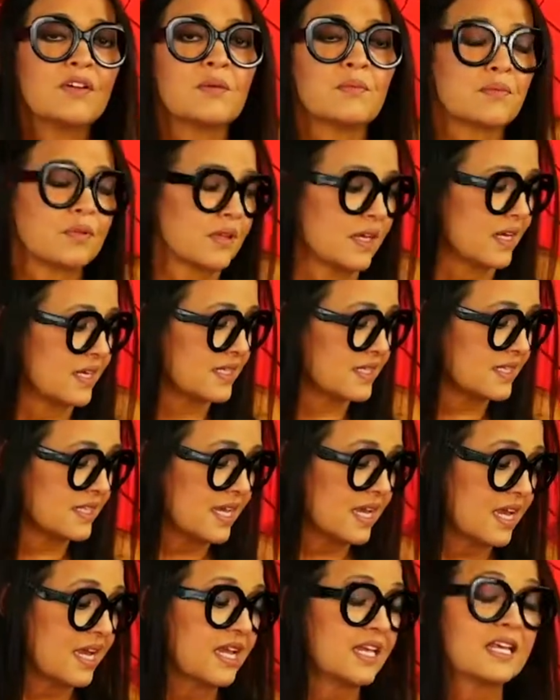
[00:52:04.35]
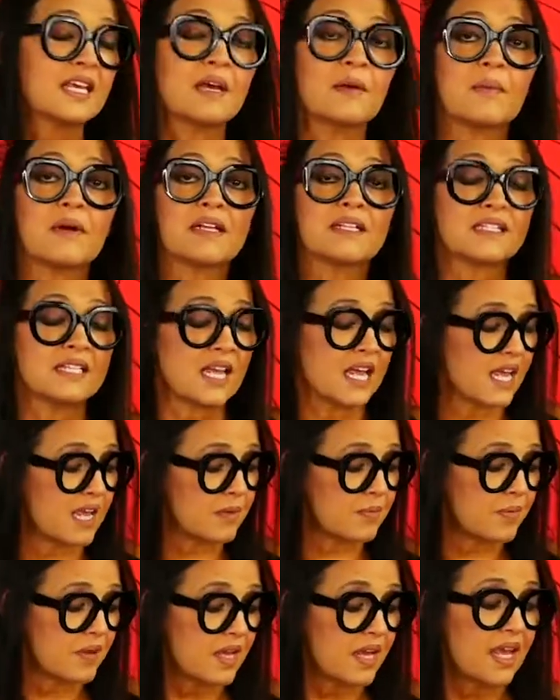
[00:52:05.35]
it in place. Get my
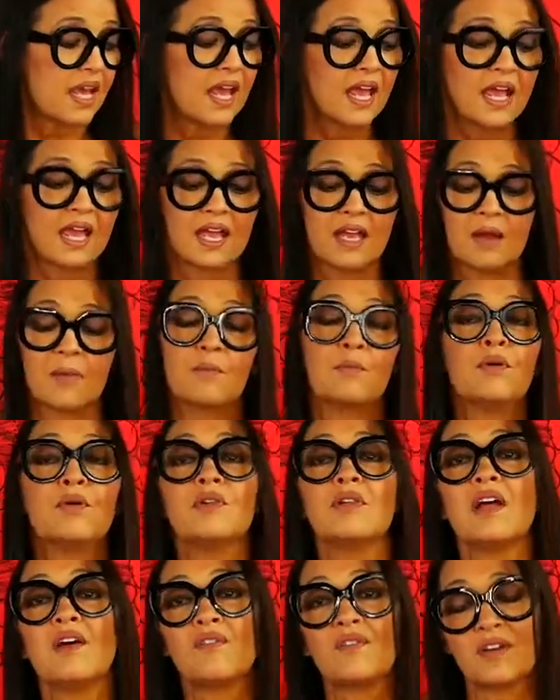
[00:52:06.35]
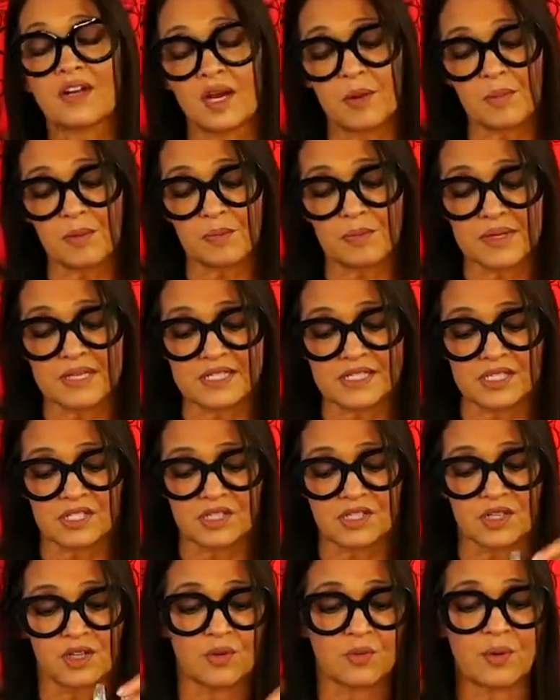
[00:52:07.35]
tape, pull off a couple pieces
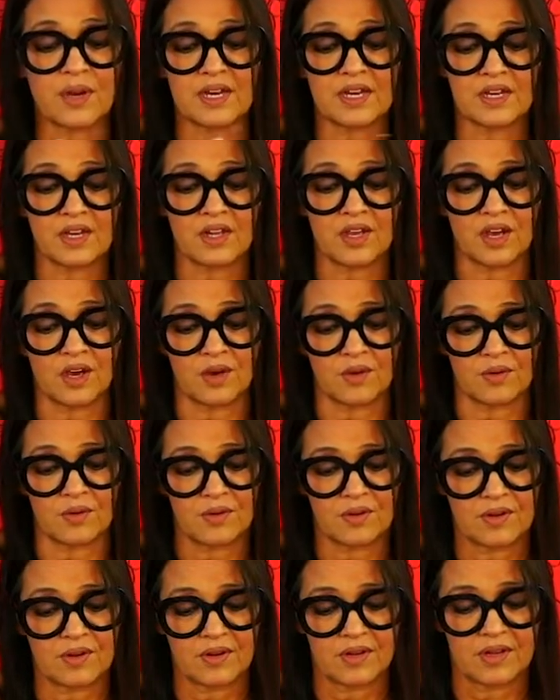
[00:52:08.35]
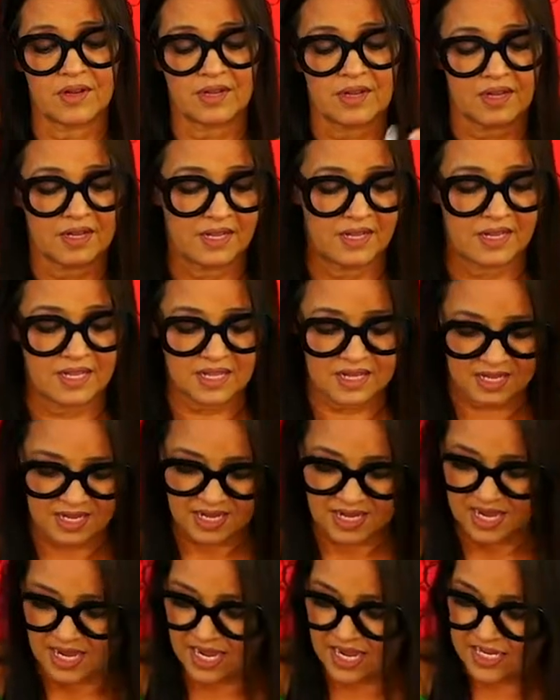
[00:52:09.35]
so you're ready to go.
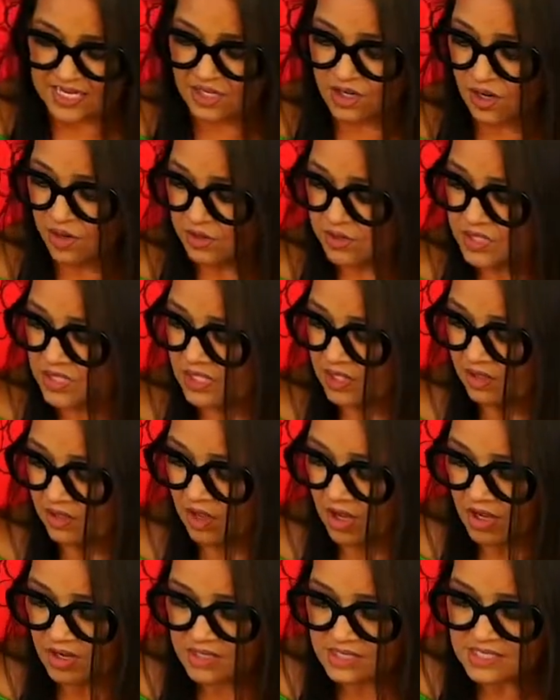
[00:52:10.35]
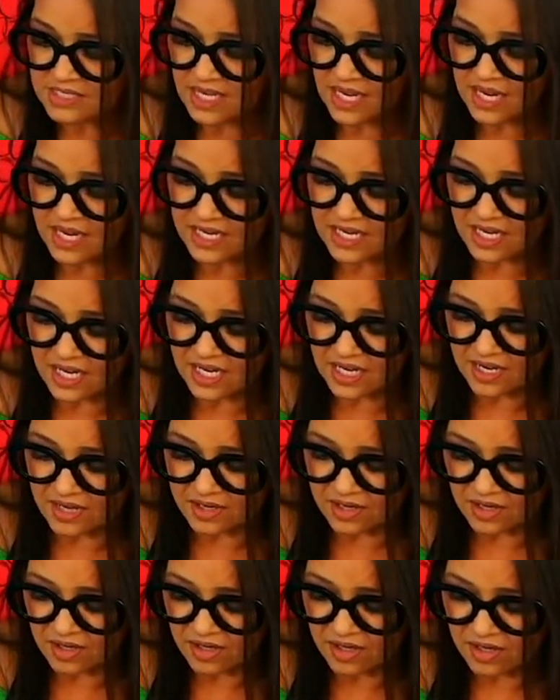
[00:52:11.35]
And go to the long side and
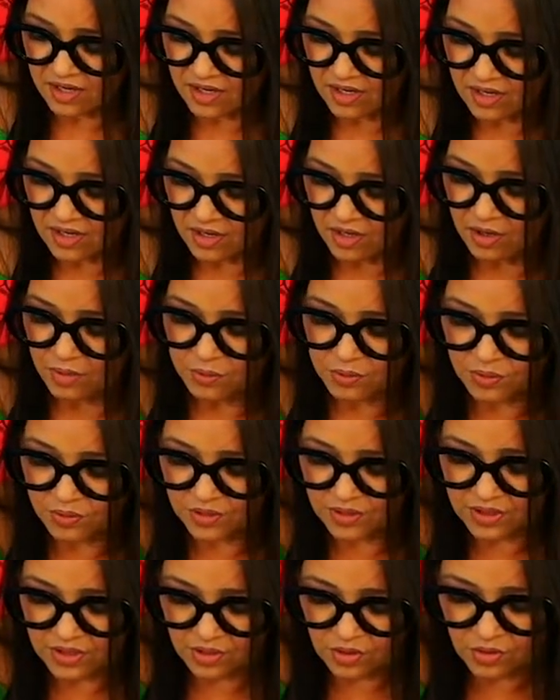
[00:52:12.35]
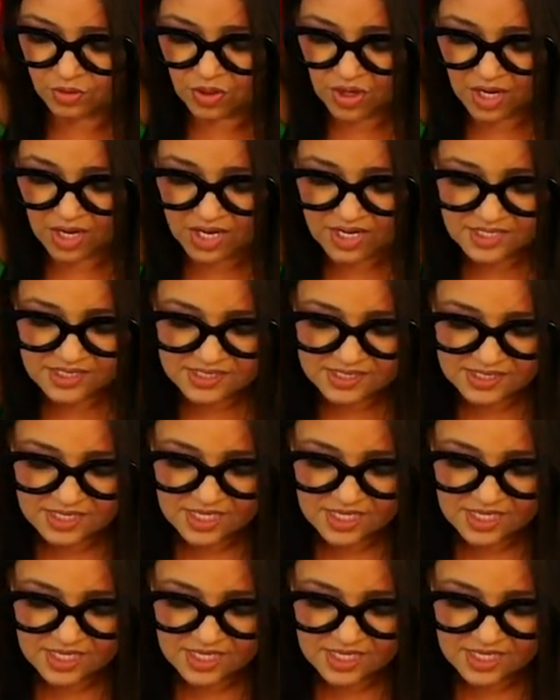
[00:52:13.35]
pull it across